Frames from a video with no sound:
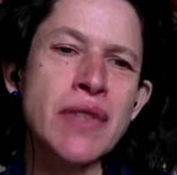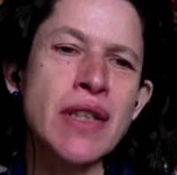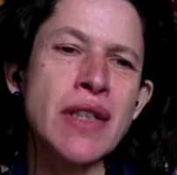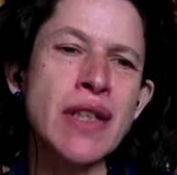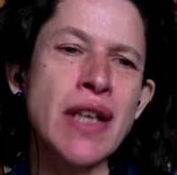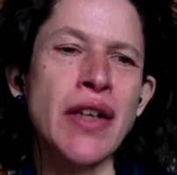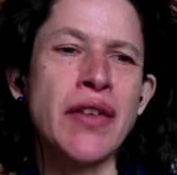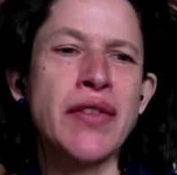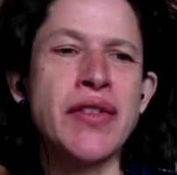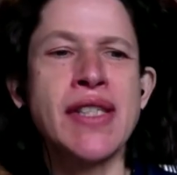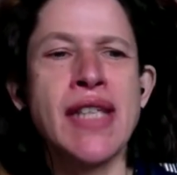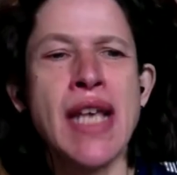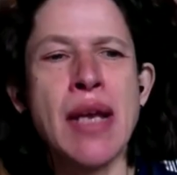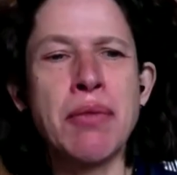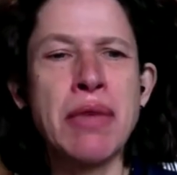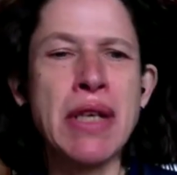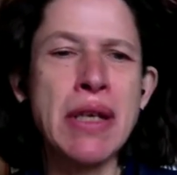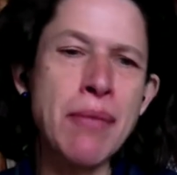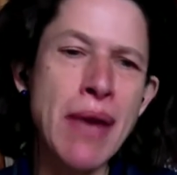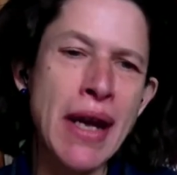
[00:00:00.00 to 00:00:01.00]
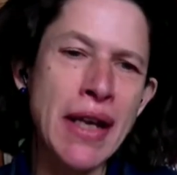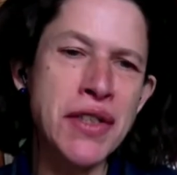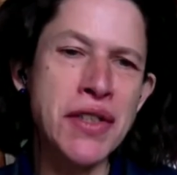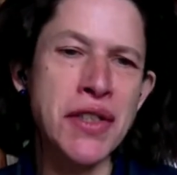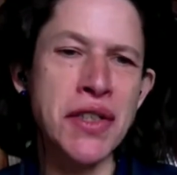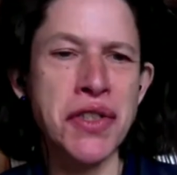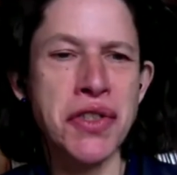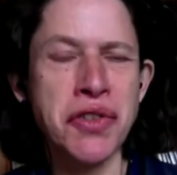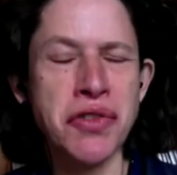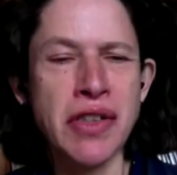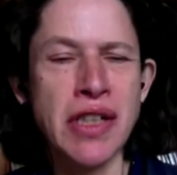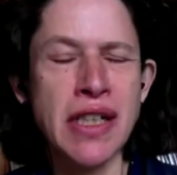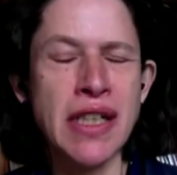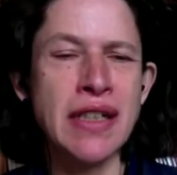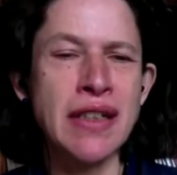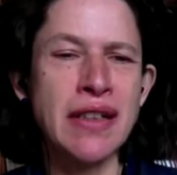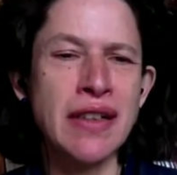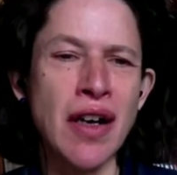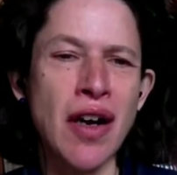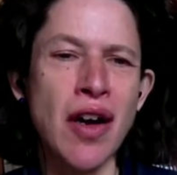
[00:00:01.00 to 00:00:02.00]
kind of
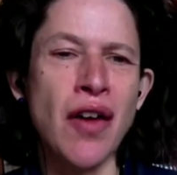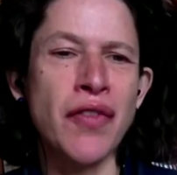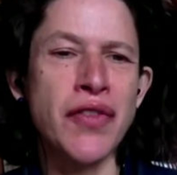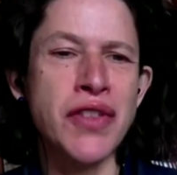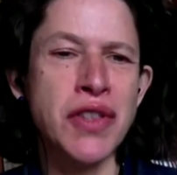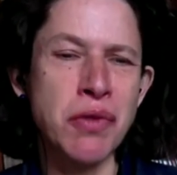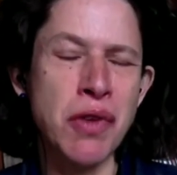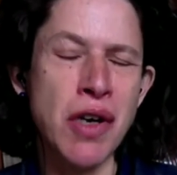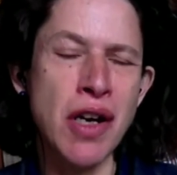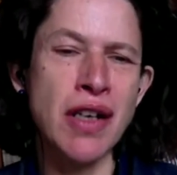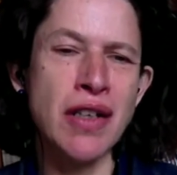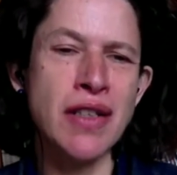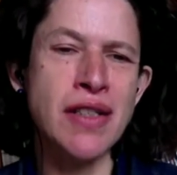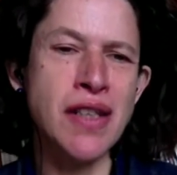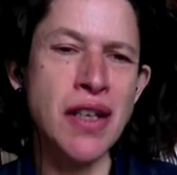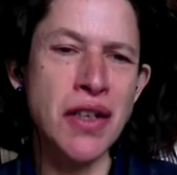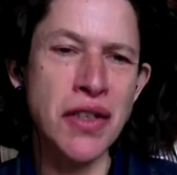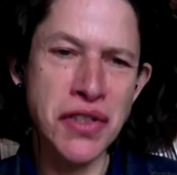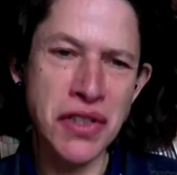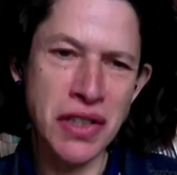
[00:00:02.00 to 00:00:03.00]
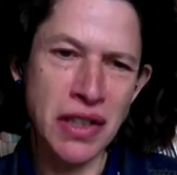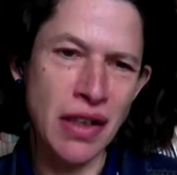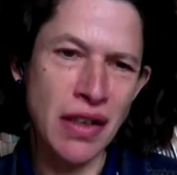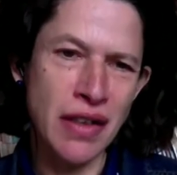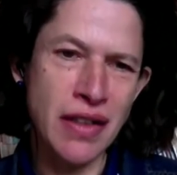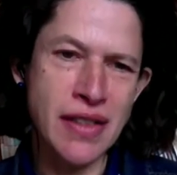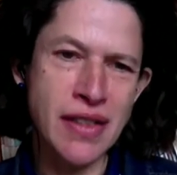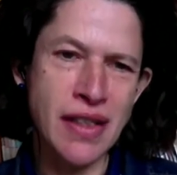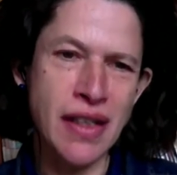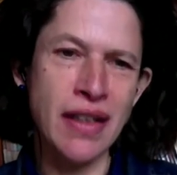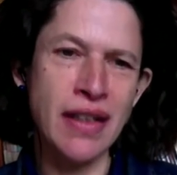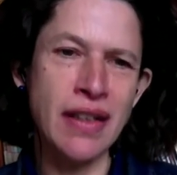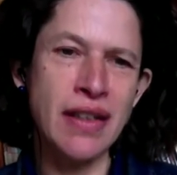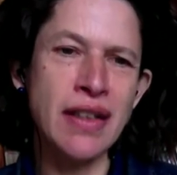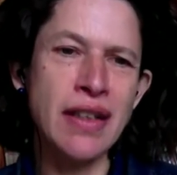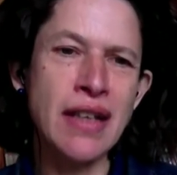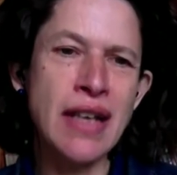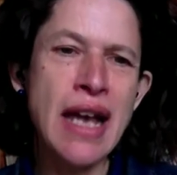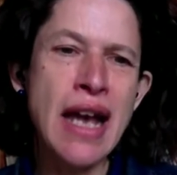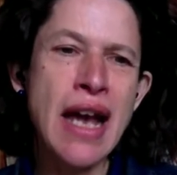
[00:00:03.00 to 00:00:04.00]
semi-mandatory after work socialising.
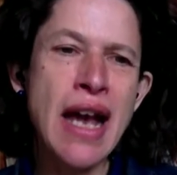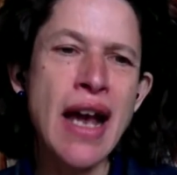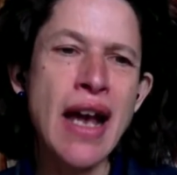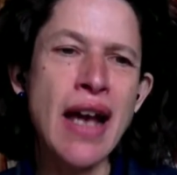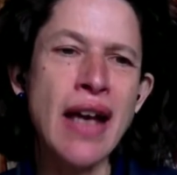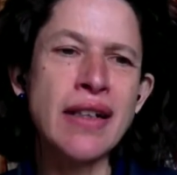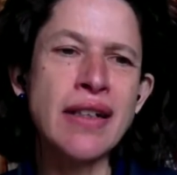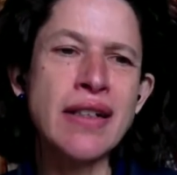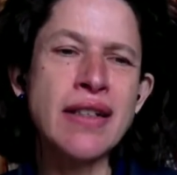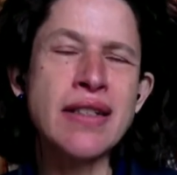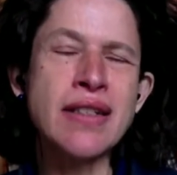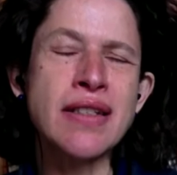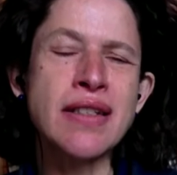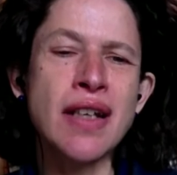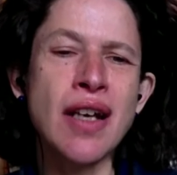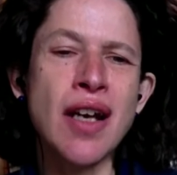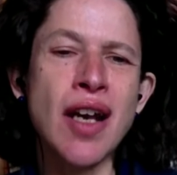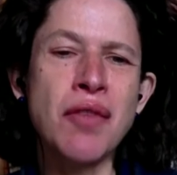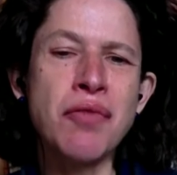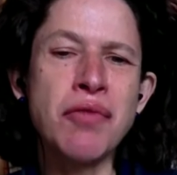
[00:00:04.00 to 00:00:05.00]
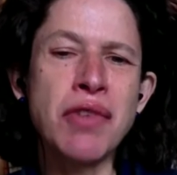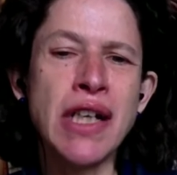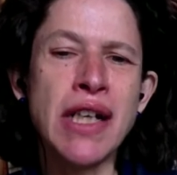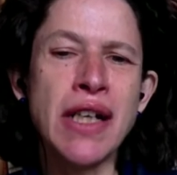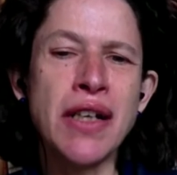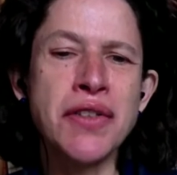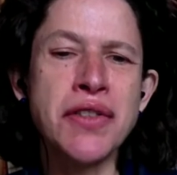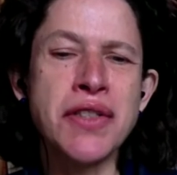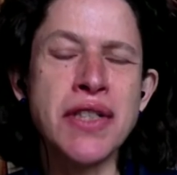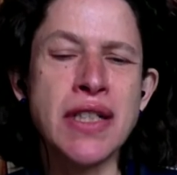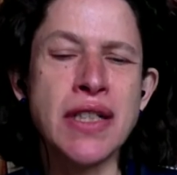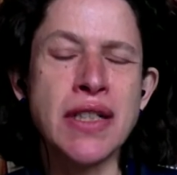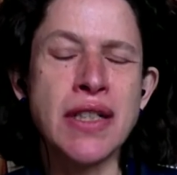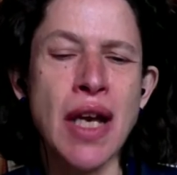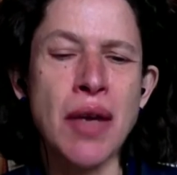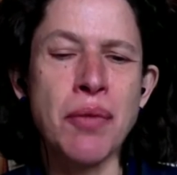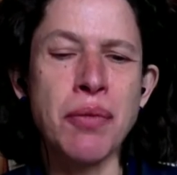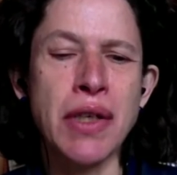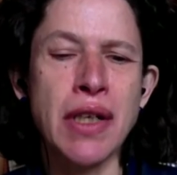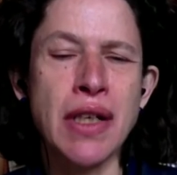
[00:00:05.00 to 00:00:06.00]
And I'm really interested in
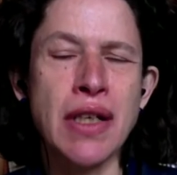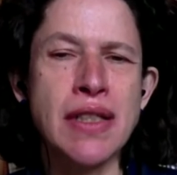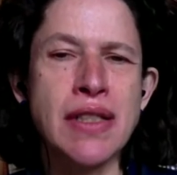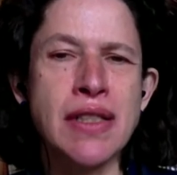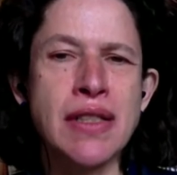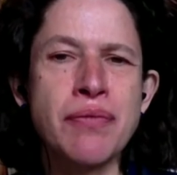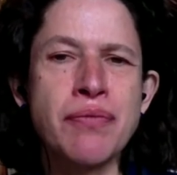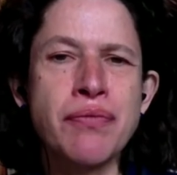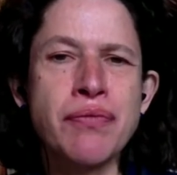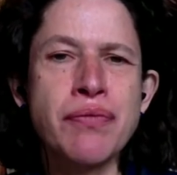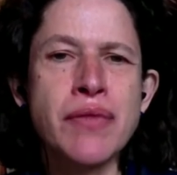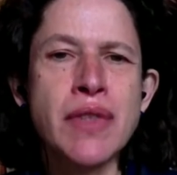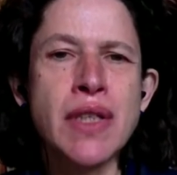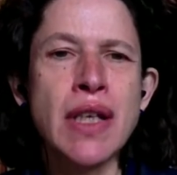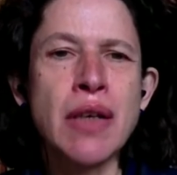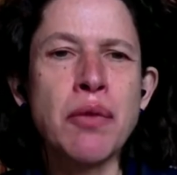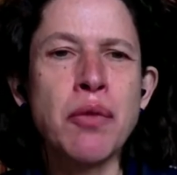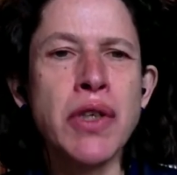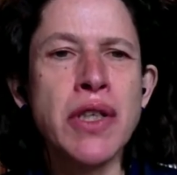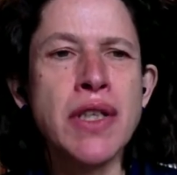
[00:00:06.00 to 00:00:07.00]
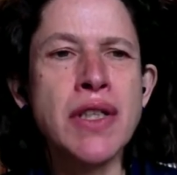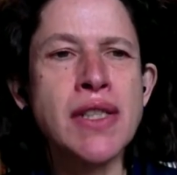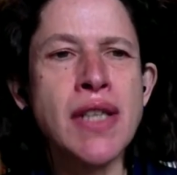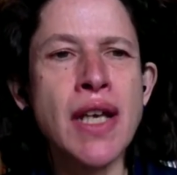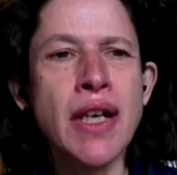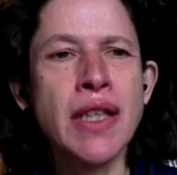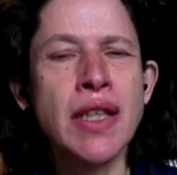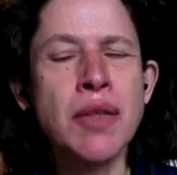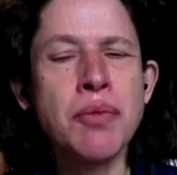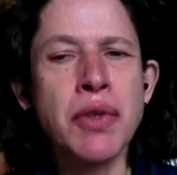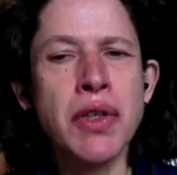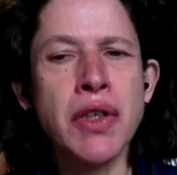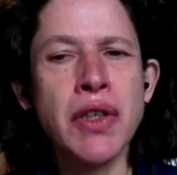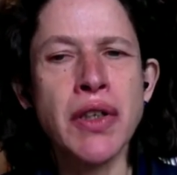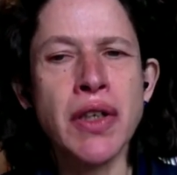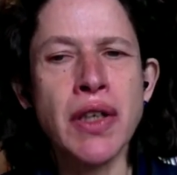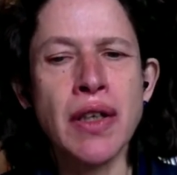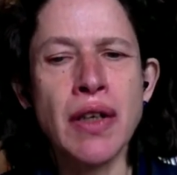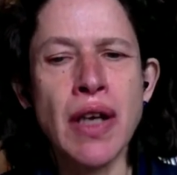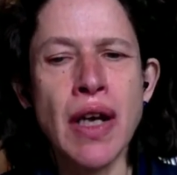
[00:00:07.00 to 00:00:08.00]
that, because what you say in the
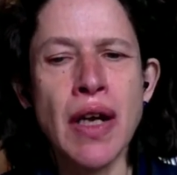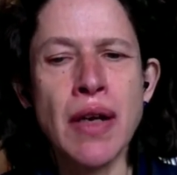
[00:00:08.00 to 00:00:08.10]
book